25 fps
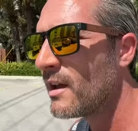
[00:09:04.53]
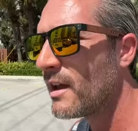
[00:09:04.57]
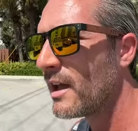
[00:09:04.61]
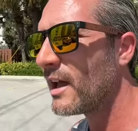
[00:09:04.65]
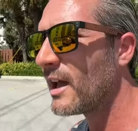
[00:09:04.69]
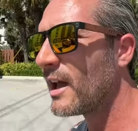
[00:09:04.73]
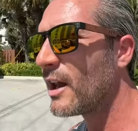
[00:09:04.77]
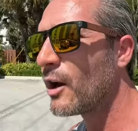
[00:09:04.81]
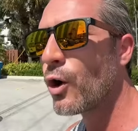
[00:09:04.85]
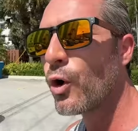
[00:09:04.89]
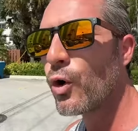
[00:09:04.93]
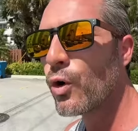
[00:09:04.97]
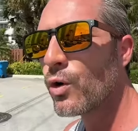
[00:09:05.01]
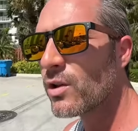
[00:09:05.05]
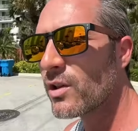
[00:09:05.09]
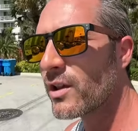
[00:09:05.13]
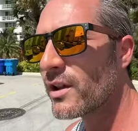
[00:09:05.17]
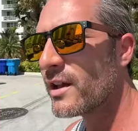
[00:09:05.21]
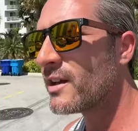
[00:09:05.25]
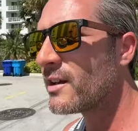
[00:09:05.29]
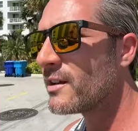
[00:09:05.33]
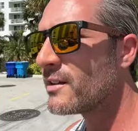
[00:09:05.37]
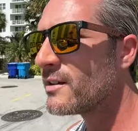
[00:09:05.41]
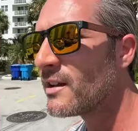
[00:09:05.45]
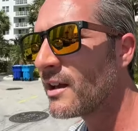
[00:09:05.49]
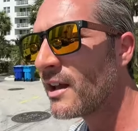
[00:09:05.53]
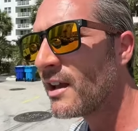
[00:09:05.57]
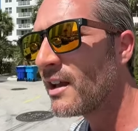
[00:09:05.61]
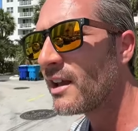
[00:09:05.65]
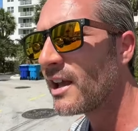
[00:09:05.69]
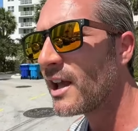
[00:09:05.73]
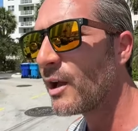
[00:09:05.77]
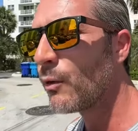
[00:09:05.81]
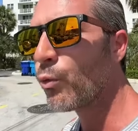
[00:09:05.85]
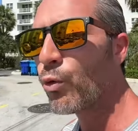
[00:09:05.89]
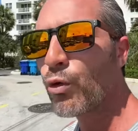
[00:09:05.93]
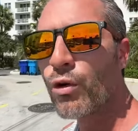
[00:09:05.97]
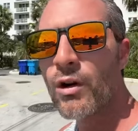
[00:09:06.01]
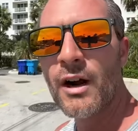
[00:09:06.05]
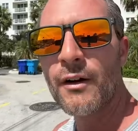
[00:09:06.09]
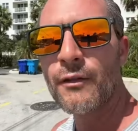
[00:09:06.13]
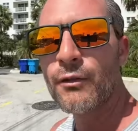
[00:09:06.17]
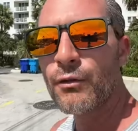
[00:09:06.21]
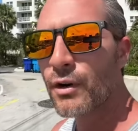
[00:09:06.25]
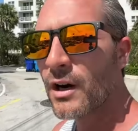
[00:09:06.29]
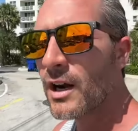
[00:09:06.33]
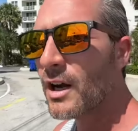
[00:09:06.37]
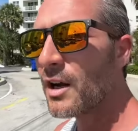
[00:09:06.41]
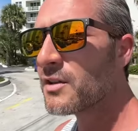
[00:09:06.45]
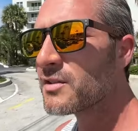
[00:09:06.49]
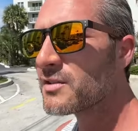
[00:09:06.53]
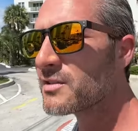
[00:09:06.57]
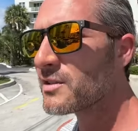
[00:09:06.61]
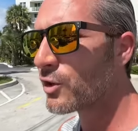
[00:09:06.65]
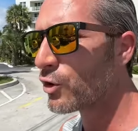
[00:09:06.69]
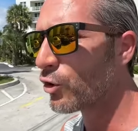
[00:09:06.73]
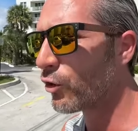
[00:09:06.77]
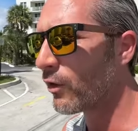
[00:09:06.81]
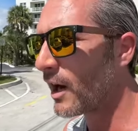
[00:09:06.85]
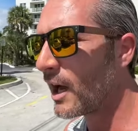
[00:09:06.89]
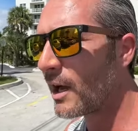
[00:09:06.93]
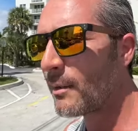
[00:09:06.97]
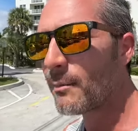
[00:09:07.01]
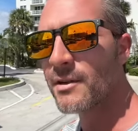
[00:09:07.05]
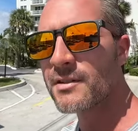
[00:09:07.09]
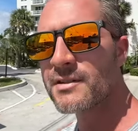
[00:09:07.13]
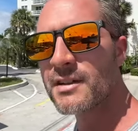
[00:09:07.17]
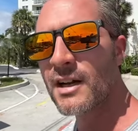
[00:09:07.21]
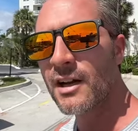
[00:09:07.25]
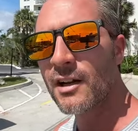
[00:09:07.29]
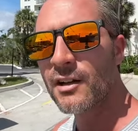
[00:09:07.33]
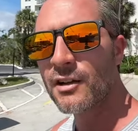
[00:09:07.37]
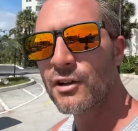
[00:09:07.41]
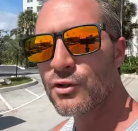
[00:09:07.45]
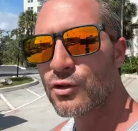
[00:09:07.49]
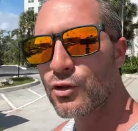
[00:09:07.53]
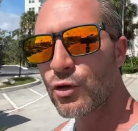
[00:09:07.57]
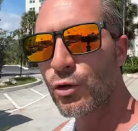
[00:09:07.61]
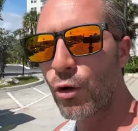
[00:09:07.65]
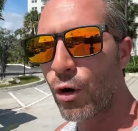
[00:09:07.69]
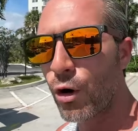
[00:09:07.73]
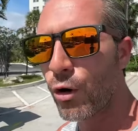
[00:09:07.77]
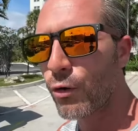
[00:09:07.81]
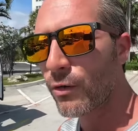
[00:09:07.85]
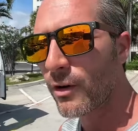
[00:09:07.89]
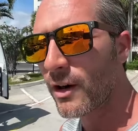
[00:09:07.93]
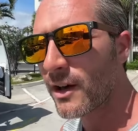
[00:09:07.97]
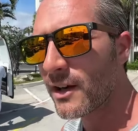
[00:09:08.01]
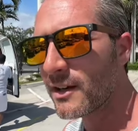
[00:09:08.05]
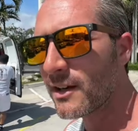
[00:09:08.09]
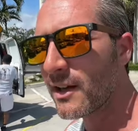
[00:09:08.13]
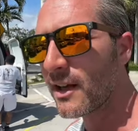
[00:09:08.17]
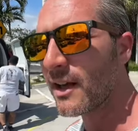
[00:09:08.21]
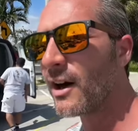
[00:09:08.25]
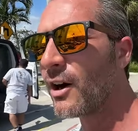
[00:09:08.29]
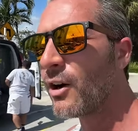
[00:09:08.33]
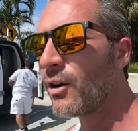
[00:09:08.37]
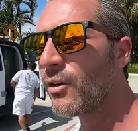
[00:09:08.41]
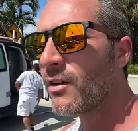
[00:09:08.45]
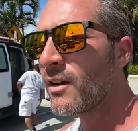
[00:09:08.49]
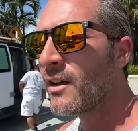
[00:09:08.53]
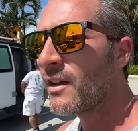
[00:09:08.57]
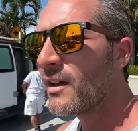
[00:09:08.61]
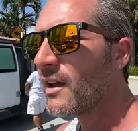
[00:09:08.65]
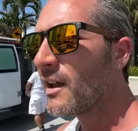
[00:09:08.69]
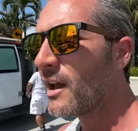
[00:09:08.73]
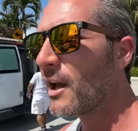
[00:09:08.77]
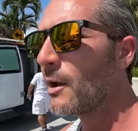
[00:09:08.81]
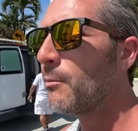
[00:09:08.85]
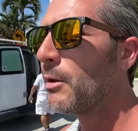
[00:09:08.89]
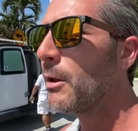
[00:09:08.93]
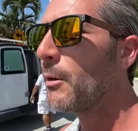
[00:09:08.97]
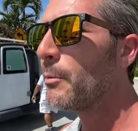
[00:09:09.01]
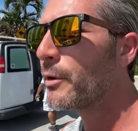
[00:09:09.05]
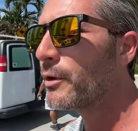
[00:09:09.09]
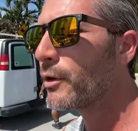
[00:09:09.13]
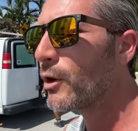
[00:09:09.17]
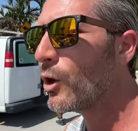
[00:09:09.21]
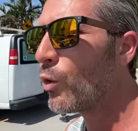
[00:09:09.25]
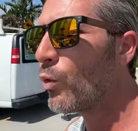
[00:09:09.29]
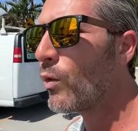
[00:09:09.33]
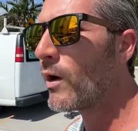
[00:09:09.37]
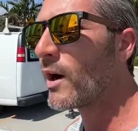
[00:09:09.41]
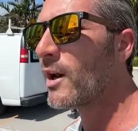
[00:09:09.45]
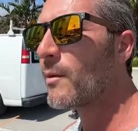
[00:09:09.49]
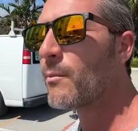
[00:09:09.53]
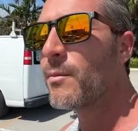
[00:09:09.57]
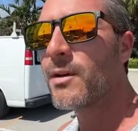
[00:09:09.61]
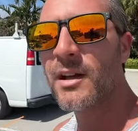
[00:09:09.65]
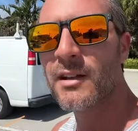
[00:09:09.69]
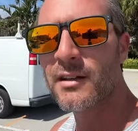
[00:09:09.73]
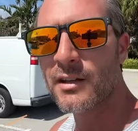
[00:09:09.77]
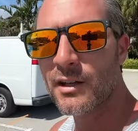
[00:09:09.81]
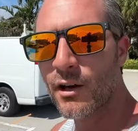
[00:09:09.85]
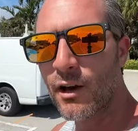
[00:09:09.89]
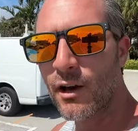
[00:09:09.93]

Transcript: and Oakland and wherever else the crime is out of control right now, and people don't want to be in the